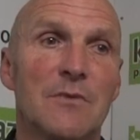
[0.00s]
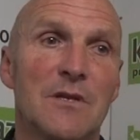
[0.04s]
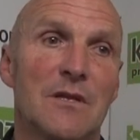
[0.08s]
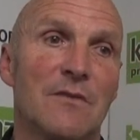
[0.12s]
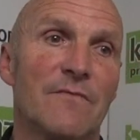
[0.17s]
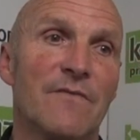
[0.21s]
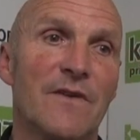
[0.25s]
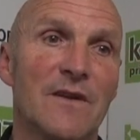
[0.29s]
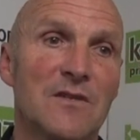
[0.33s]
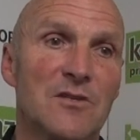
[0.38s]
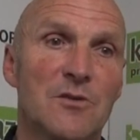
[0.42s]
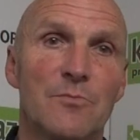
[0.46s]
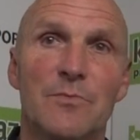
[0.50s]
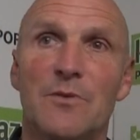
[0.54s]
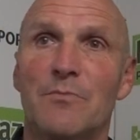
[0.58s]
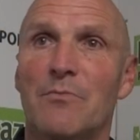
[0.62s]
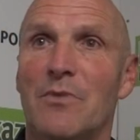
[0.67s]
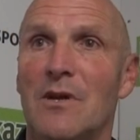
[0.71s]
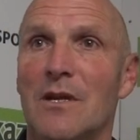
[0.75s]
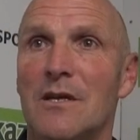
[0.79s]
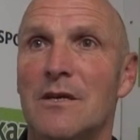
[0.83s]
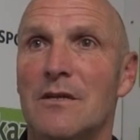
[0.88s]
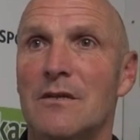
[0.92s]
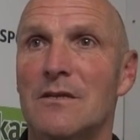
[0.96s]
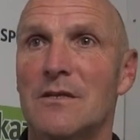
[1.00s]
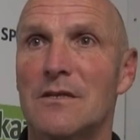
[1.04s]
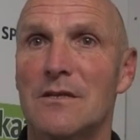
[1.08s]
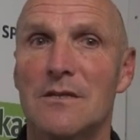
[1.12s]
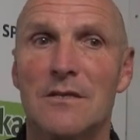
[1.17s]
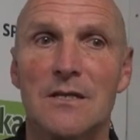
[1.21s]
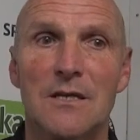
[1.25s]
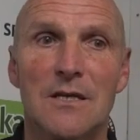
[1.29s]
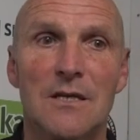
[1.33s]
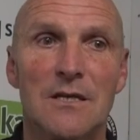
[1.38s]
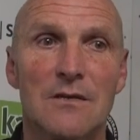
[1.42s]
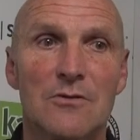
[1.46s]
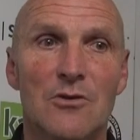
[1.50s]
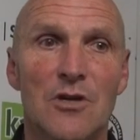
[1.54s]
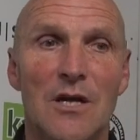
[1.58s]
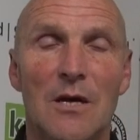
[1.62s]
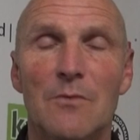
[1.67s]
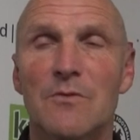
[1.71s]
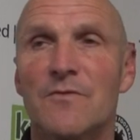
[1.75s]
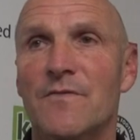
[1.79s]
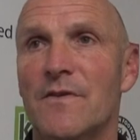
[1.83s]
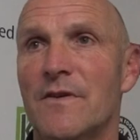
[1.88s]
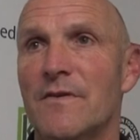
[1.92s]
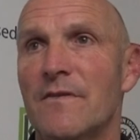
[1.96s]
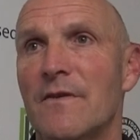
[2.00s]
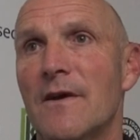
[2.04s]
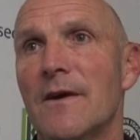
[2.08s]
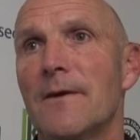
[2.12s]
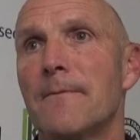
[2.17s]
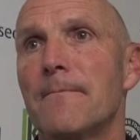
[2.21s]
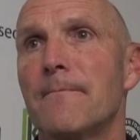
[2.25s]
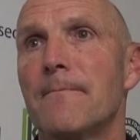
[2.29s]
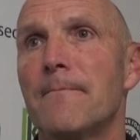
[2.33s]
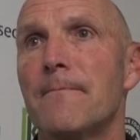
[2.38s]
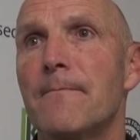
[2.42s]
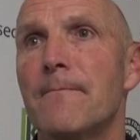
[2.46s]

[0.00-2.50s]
I mean, the fans have been brilliant, and good atmosphere today.